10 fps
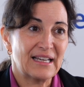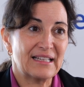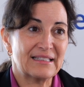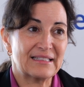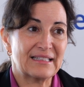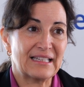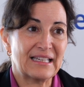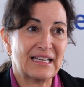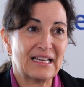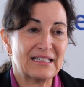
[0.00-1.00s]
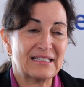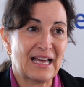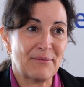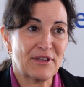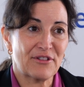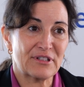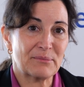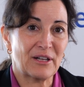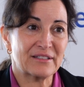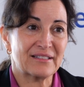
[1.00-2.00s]
is the depth of the
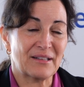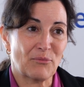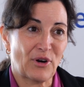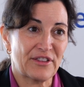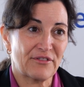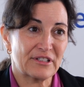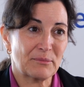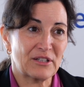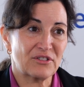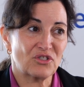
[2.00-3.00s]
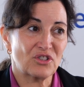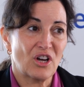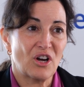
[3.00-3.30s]
responses and breadth of responses.